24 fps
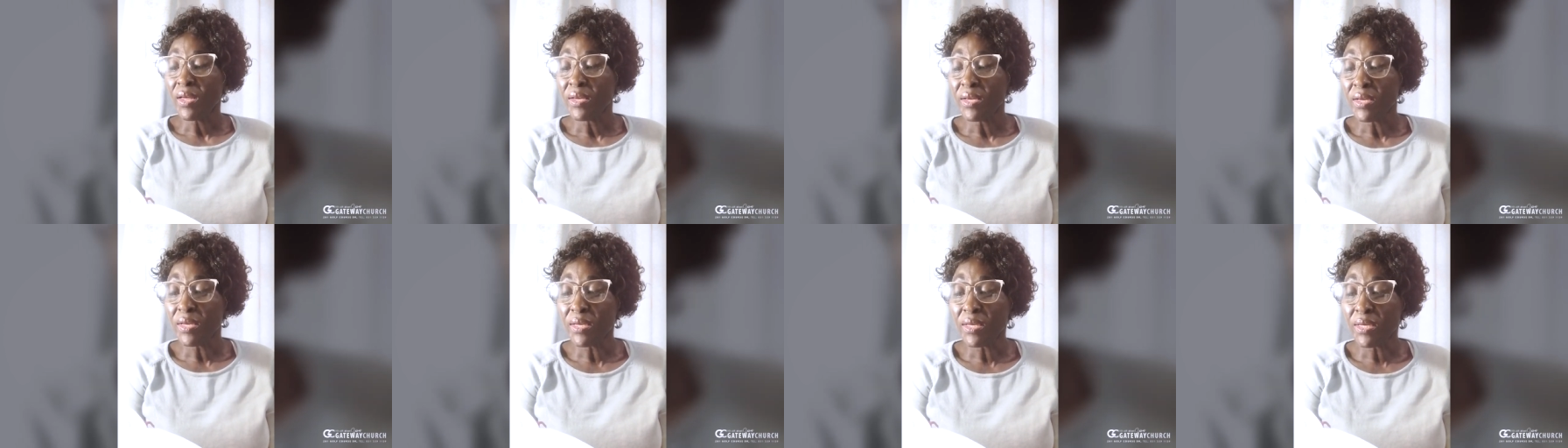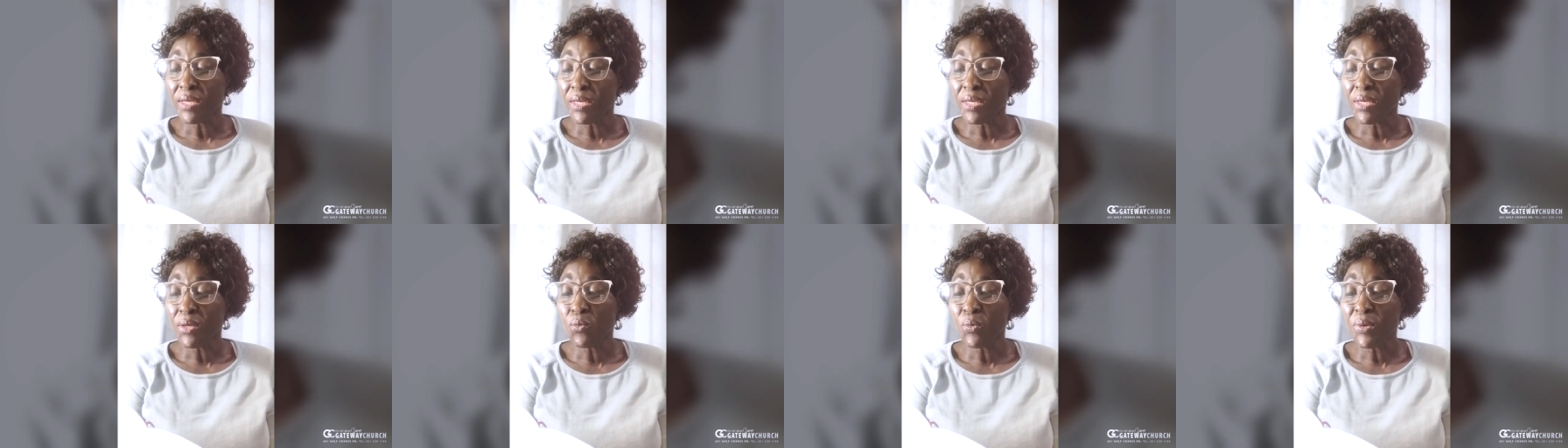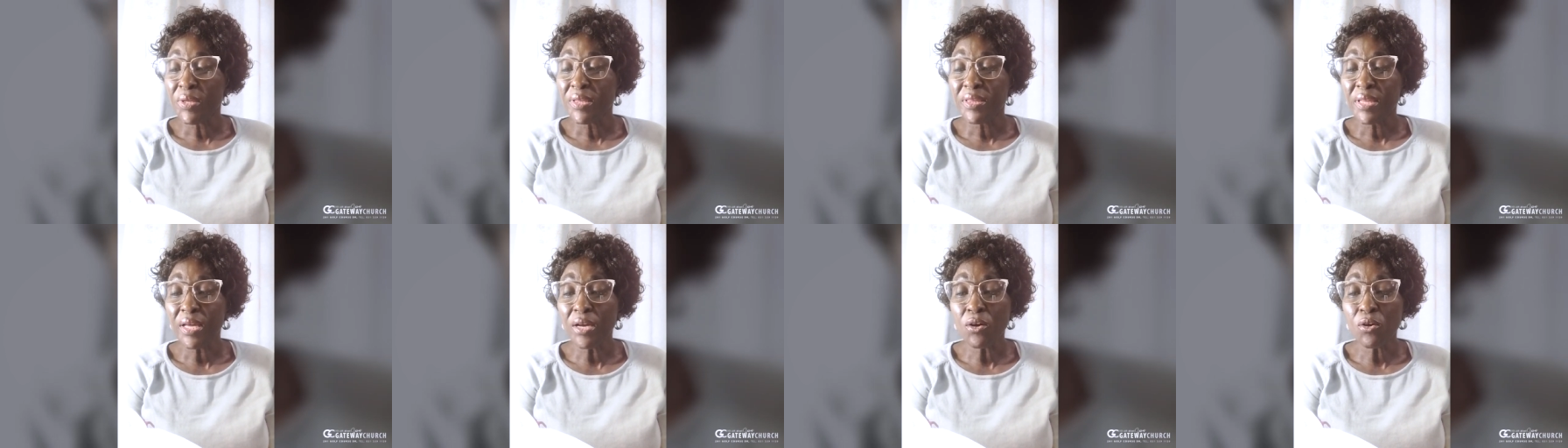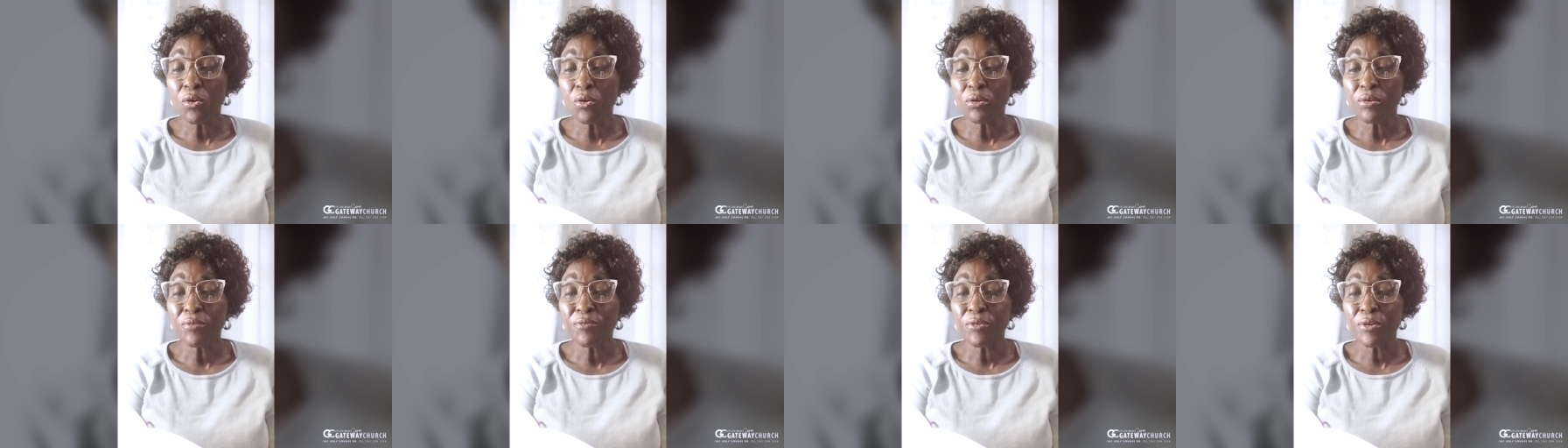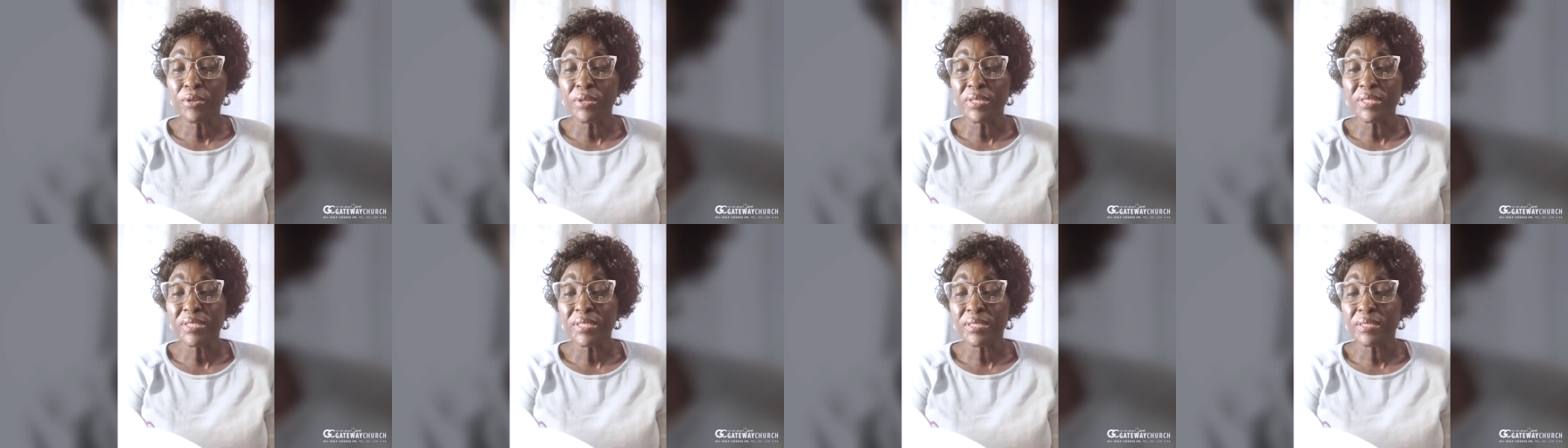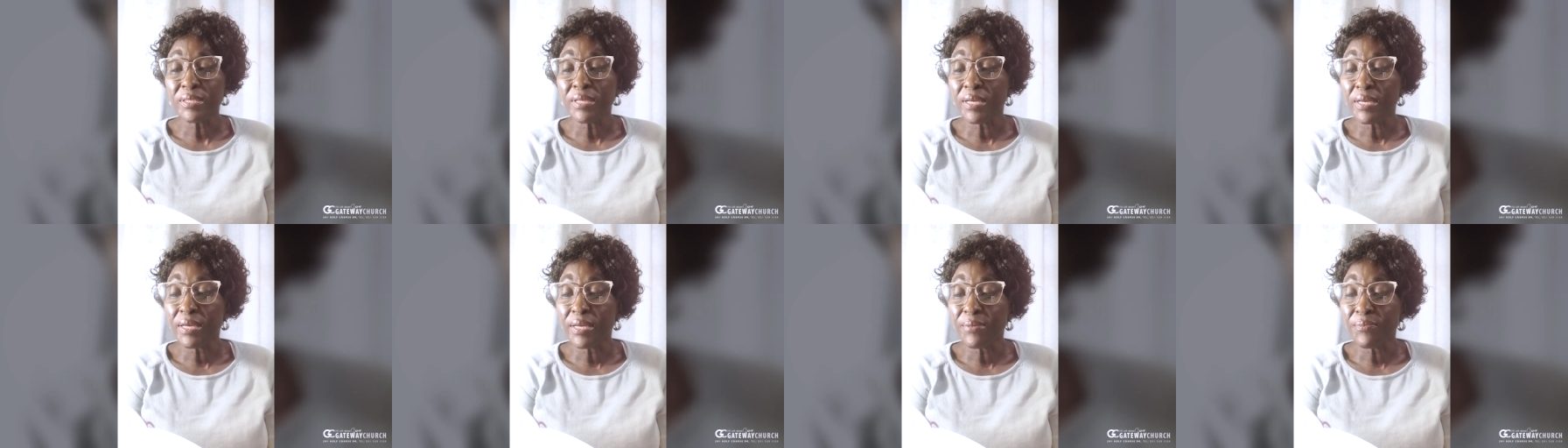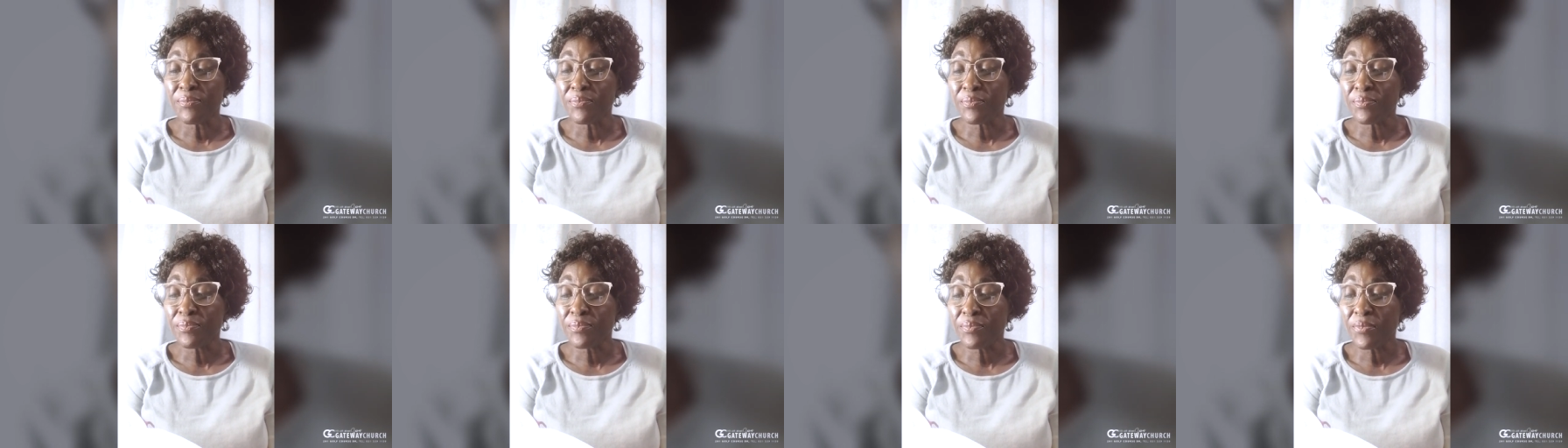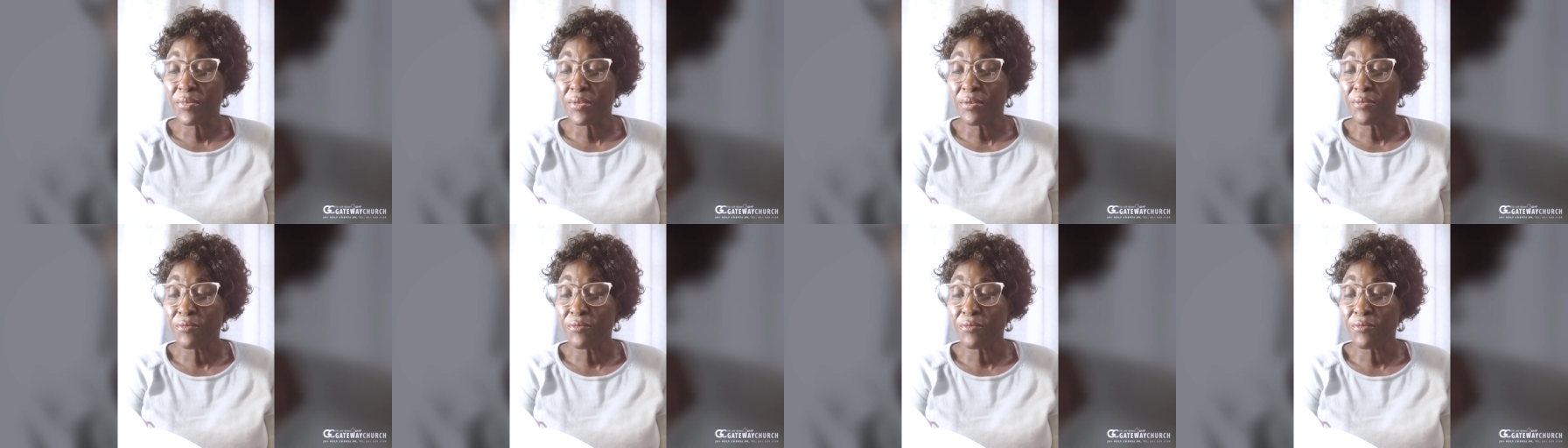Uh, we thank God for this, um,